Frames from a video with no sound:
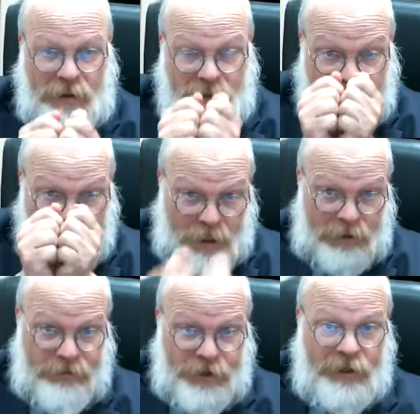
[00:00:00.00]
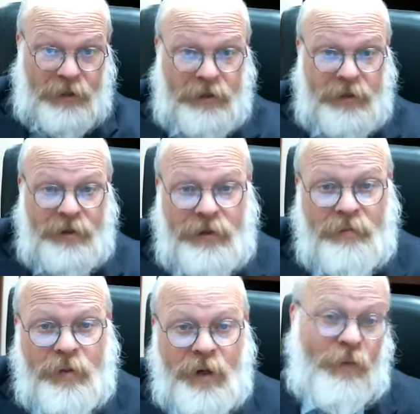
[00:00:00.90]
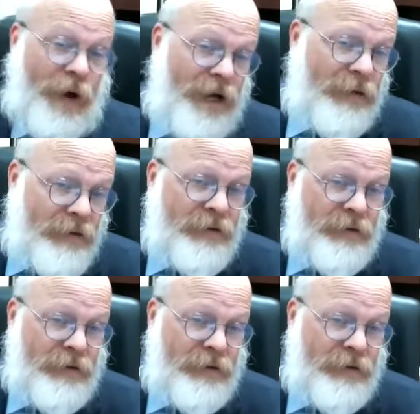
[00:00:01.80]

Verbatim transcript: It's covering the bride. Why?